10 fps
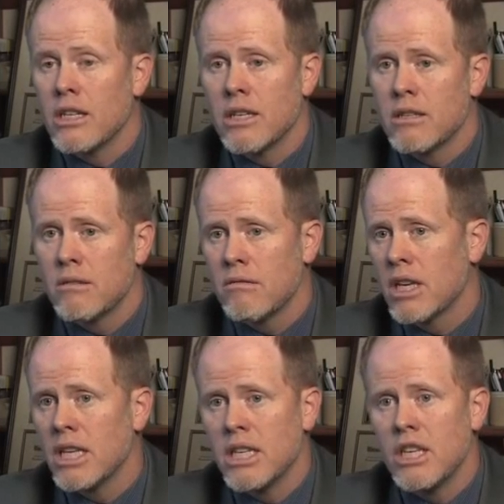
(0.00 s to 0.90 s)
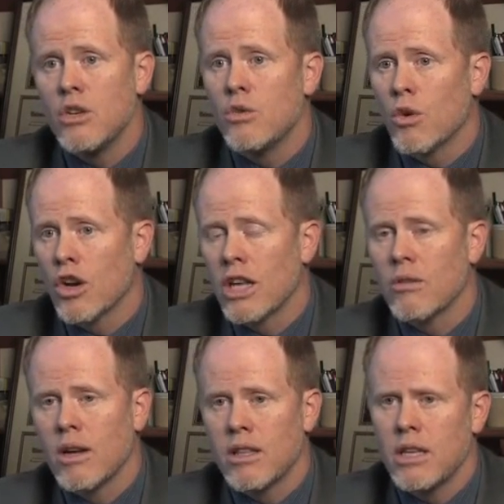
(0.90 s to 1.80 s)
and just continued
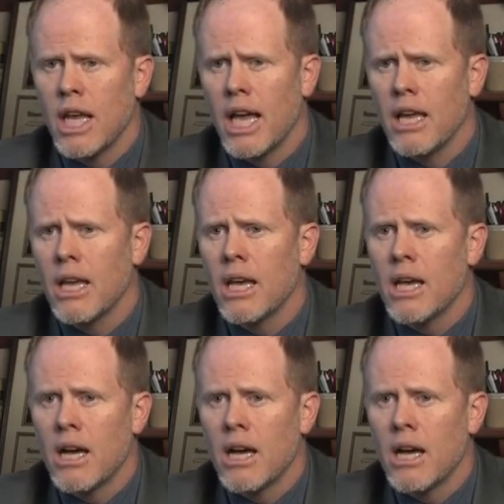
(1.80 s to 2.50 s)
working throughout the day.